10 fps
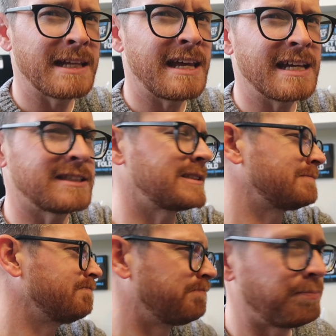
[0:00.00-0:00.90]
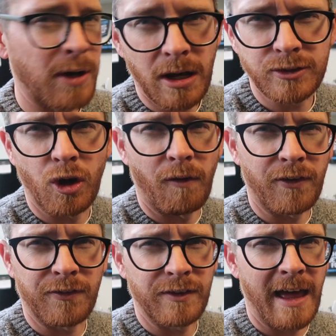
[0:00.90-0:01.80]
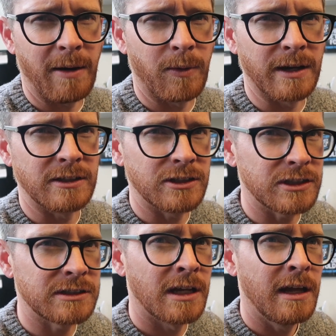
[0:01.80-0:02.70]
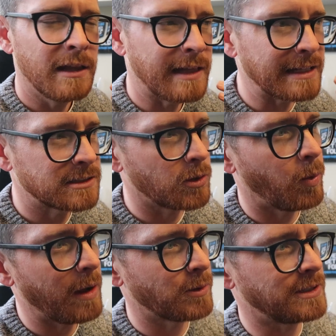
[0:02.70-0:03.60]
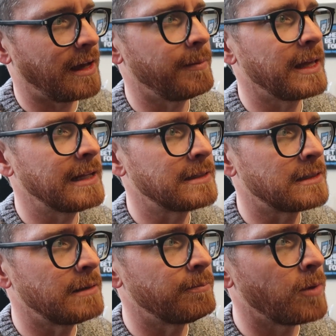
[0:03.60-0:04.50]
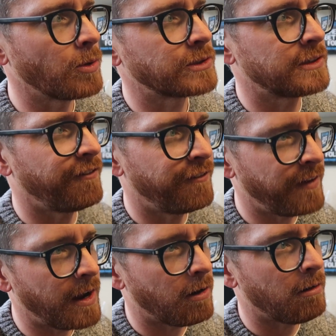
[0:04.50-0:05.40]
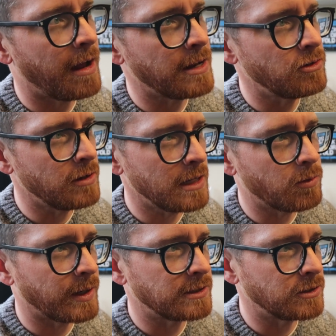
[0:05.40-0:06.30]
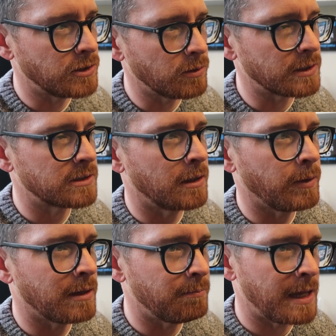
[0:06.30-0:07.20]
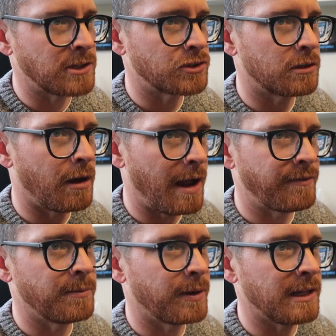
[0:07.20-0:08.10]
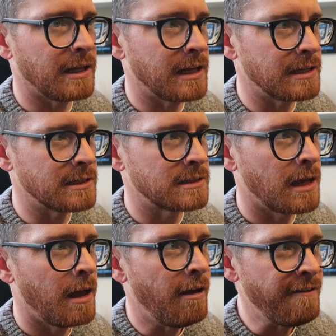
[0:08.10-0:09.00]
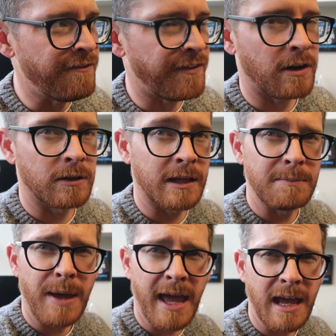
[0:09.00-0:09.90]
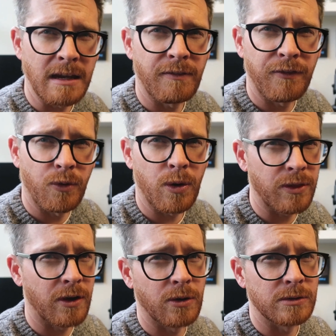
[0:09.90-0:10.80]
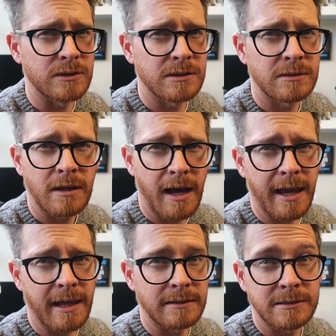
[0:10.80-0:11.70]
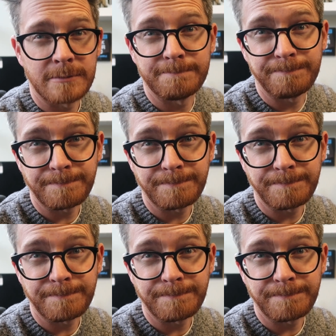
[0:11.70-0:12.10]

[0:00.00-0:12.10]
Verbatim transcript: hits, ball's over for that one. You just, that's the way we're timing it. It's the most fair and unique way to do it so that we can make sure everybody is fairly paid for those high hands.